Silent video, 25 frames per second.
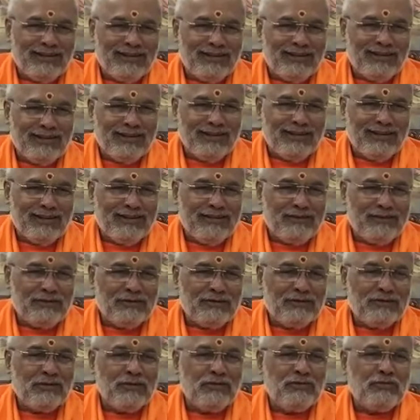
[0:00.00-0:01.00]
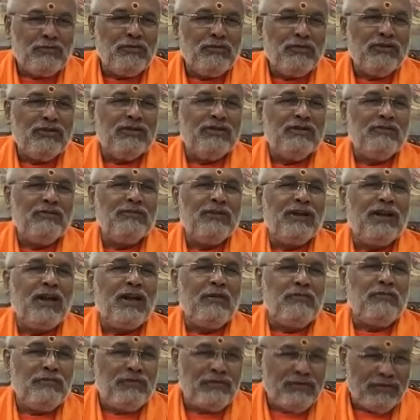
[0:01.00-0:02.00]
thing is you should put some
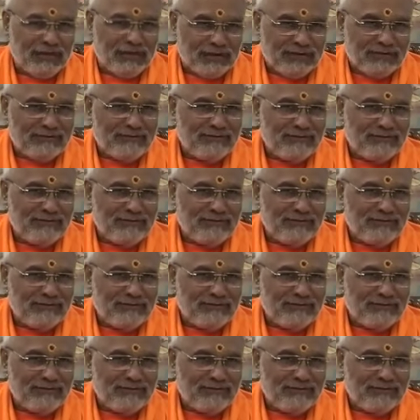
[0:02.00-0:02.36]
camphor.